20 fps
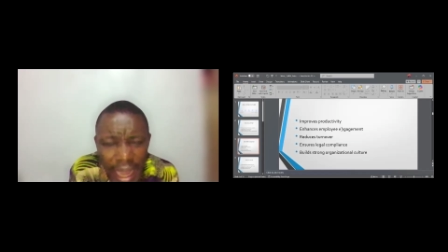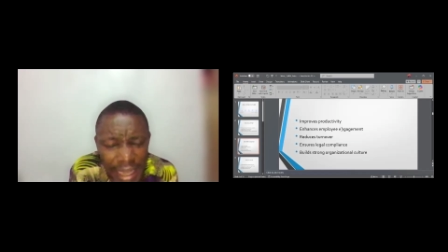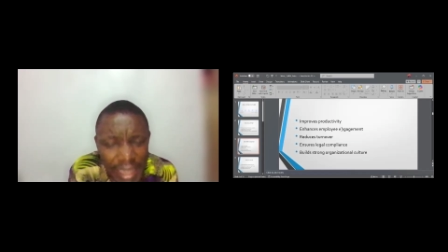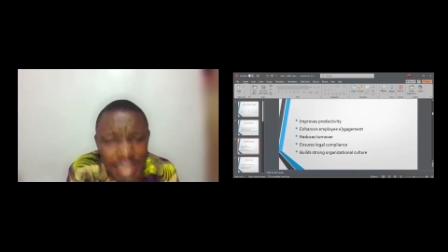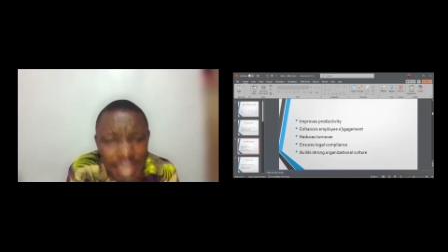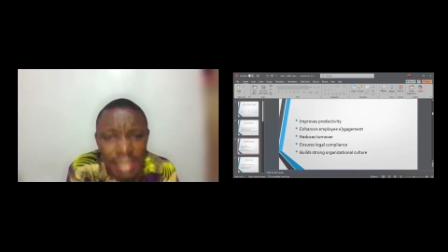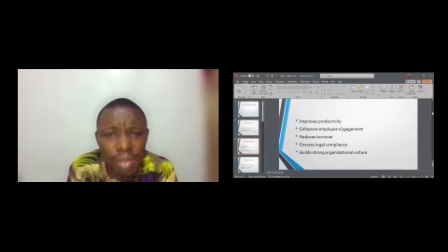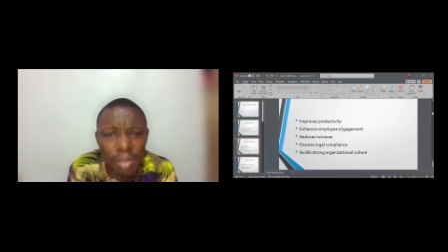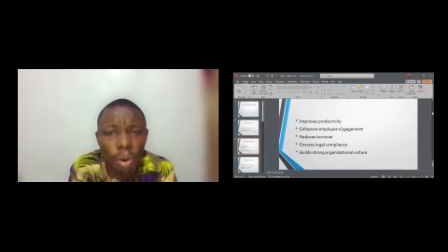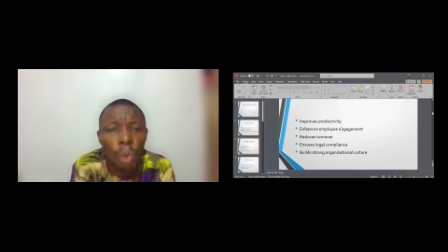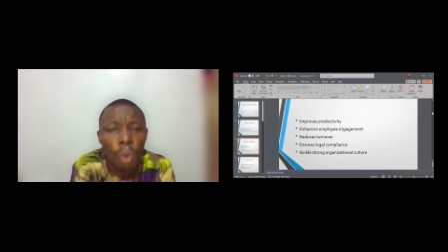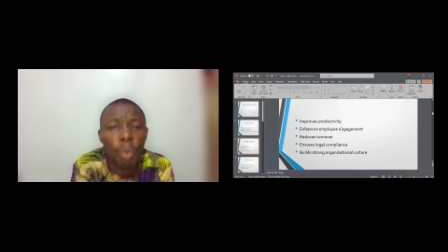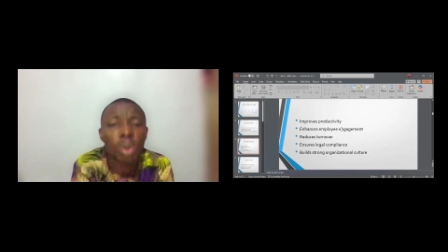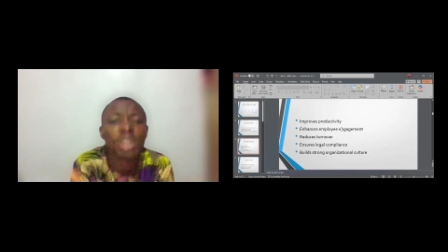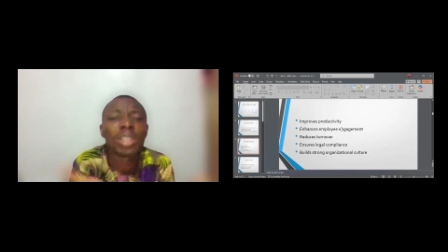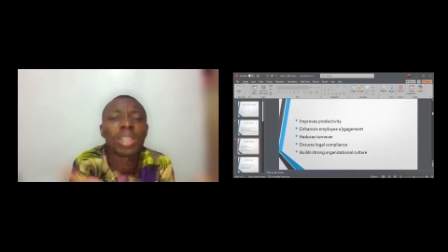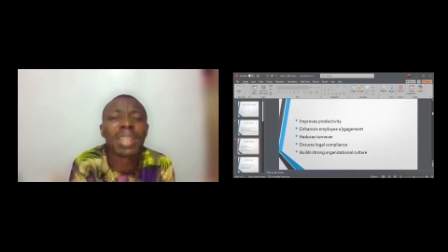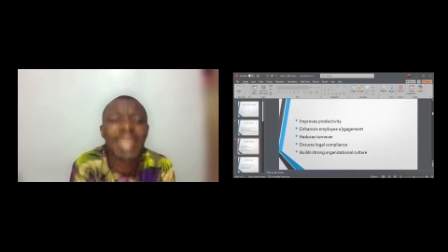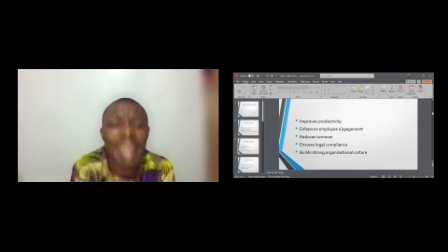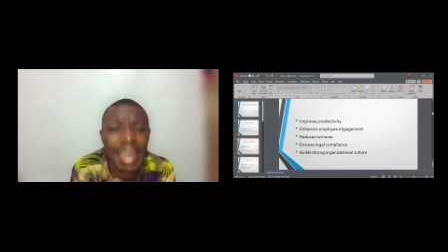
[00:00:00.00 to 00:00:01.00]
And I said, on
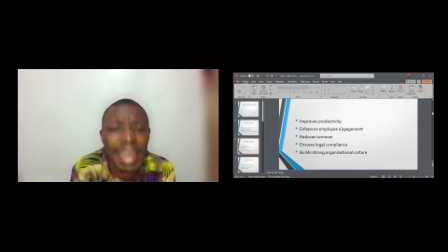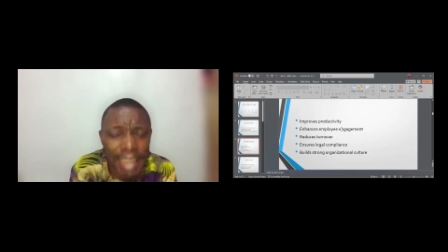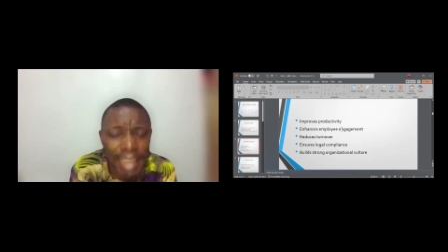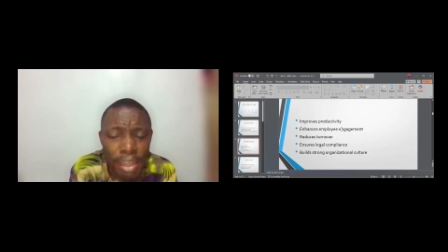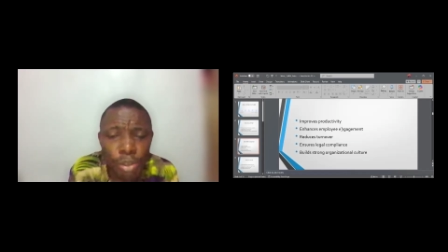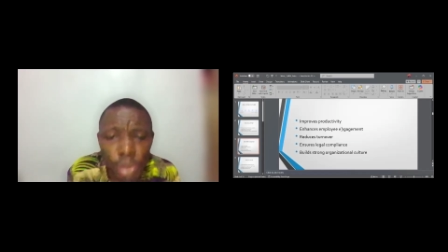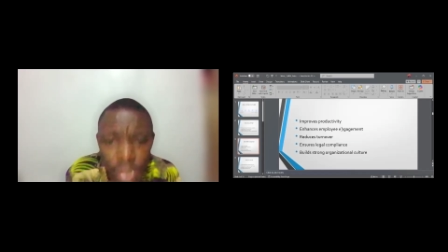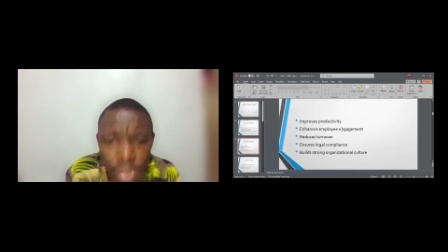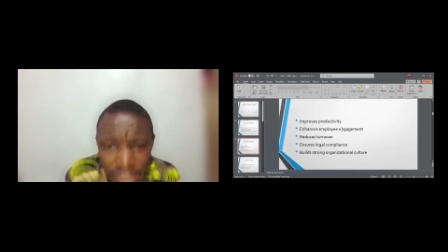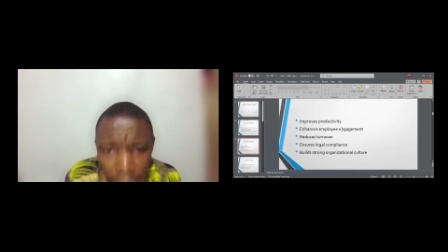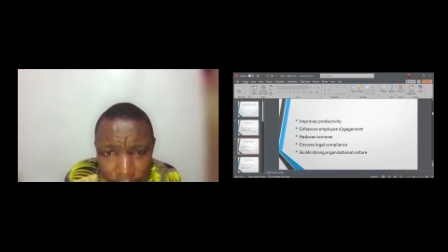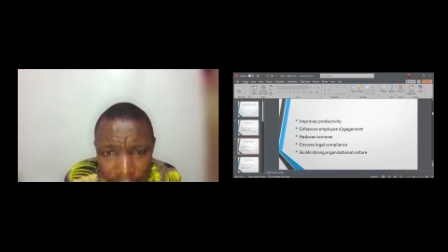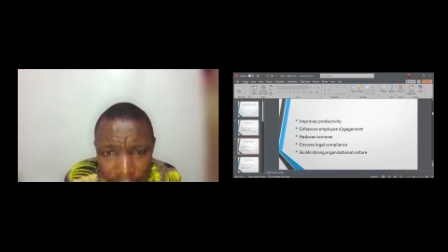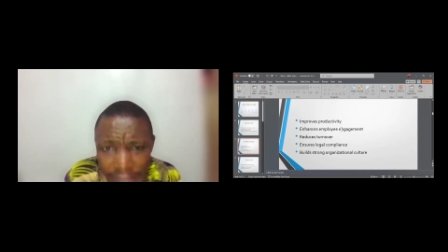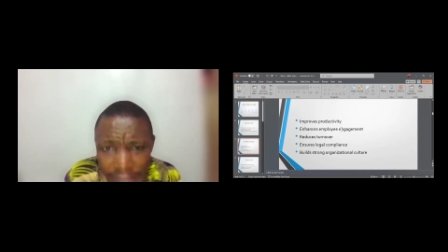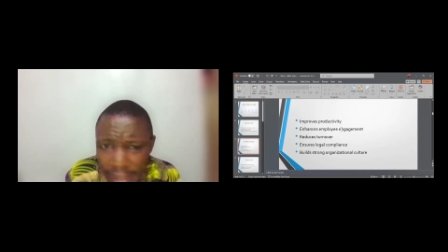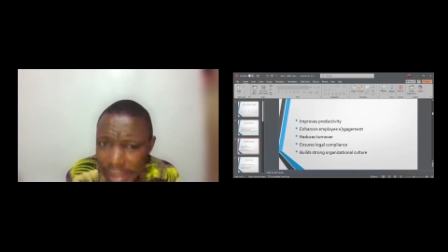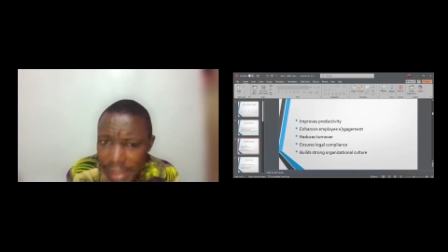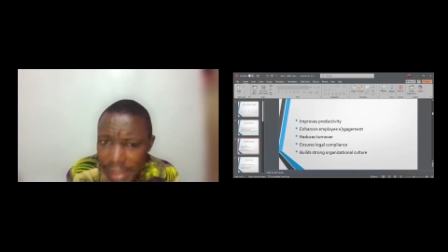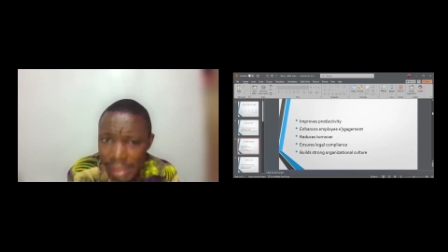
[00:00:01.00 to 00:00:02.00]
what ground are you
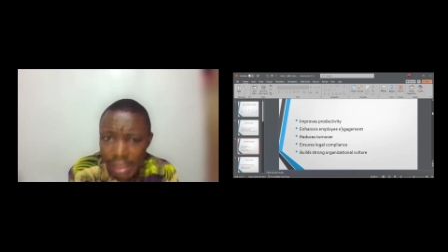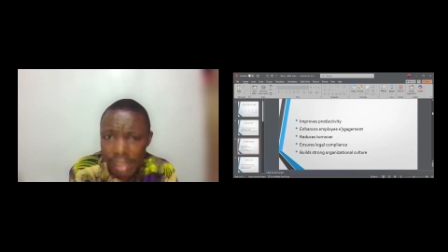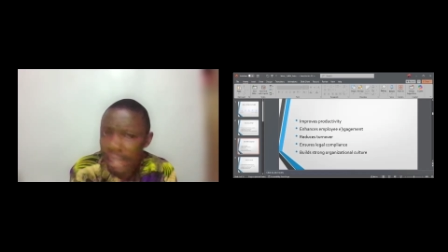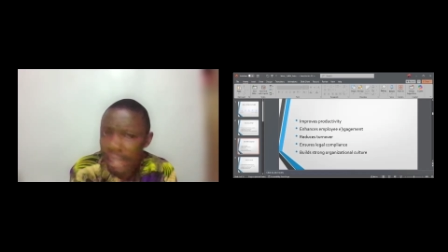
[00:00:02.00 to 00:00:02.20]
terminating?